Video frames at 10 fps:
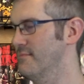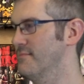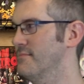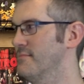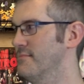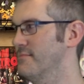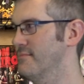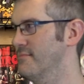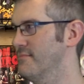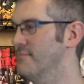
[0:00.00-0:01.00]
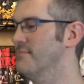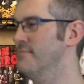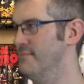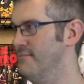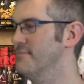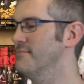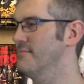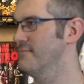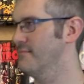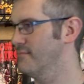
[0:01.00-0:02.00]

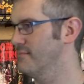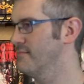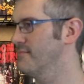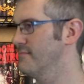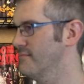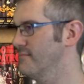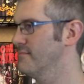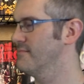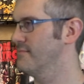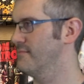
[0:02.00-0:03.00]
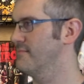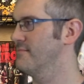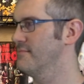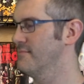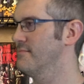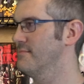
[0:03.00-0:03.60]
No words are spoken by the person on screen.